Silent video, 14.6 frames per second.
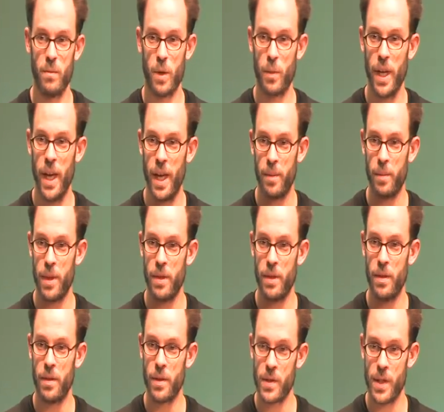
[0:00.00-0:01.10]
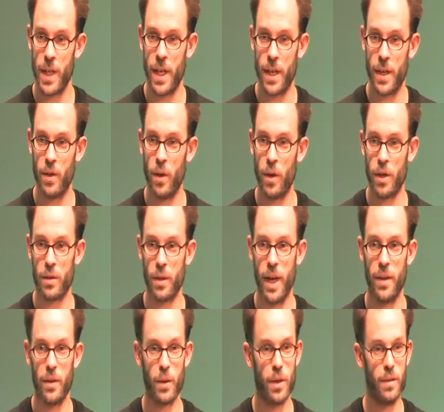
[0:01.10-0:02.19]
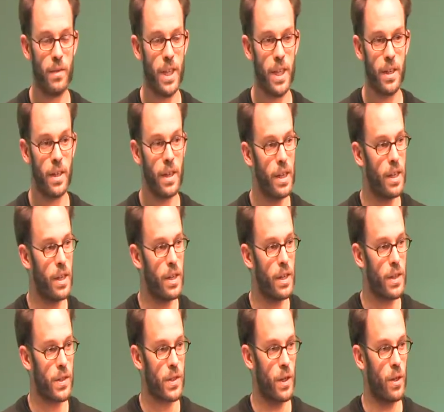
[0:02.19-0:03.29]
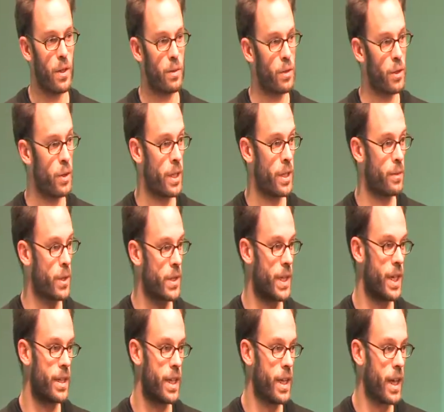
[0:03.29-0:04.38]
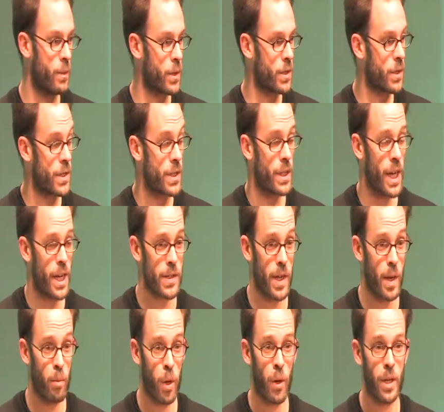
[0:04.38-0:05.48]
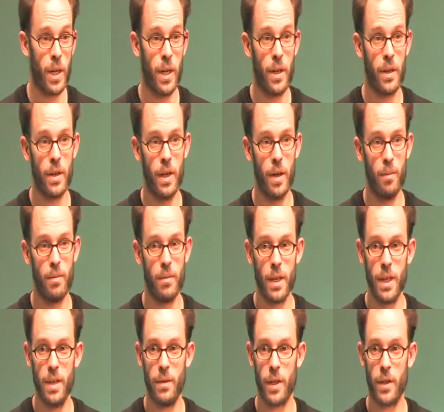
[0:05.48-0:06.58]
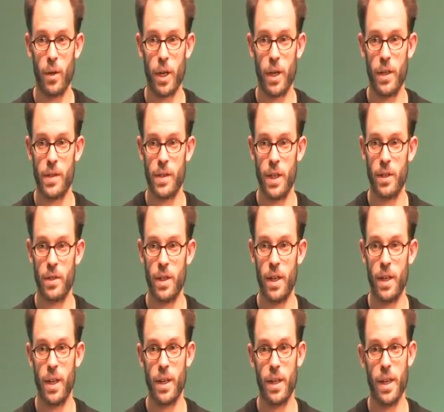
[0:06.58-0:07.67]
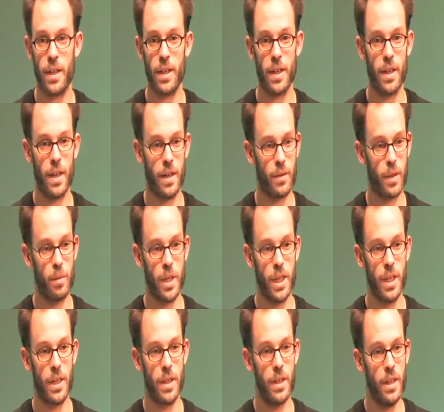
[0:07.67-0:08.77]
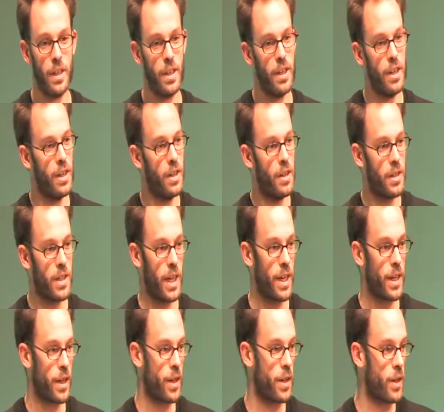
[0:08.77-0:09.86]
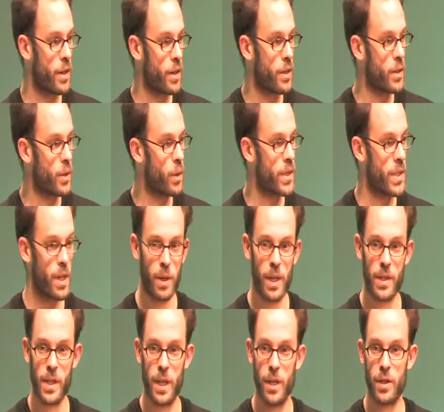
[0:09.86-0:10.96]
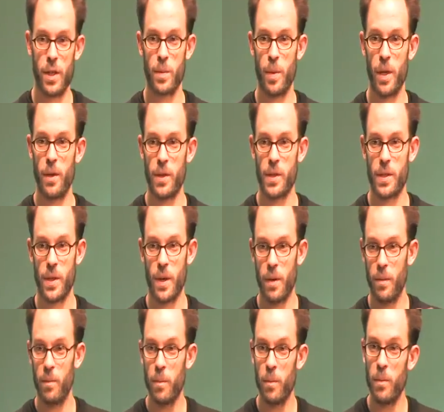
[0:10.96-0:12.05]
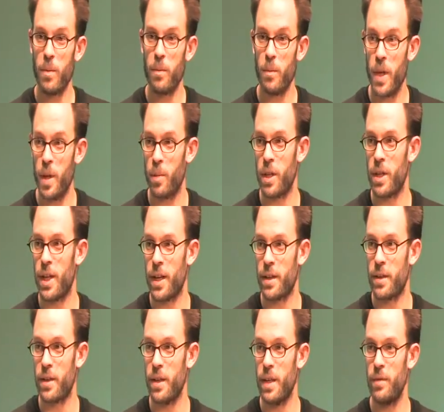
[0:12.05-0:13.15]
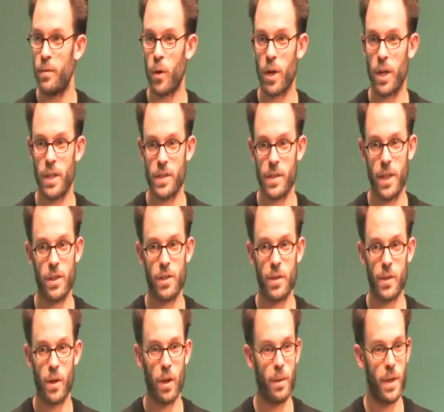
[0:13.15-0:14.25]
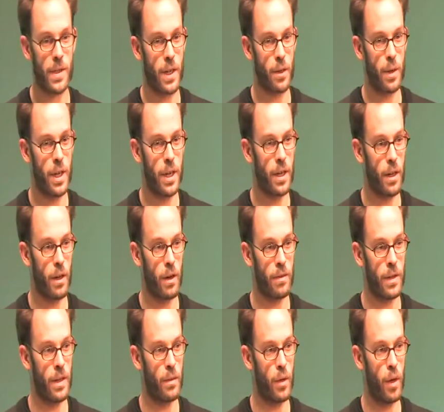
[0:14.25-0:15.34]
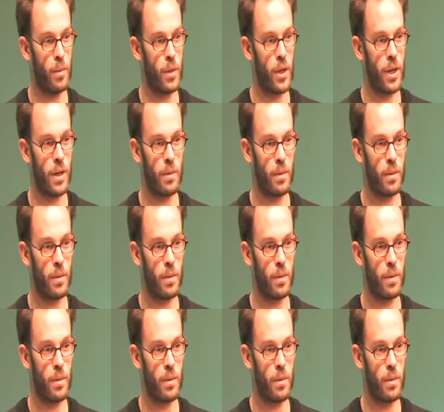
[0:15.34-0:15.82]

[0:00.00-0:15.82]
we had been saying or trying to convene. So Julian was saying that I was just an ex-employee leaving the organization and that I didn't have to be taken too seriously just because people that leave organizations always are critical of their former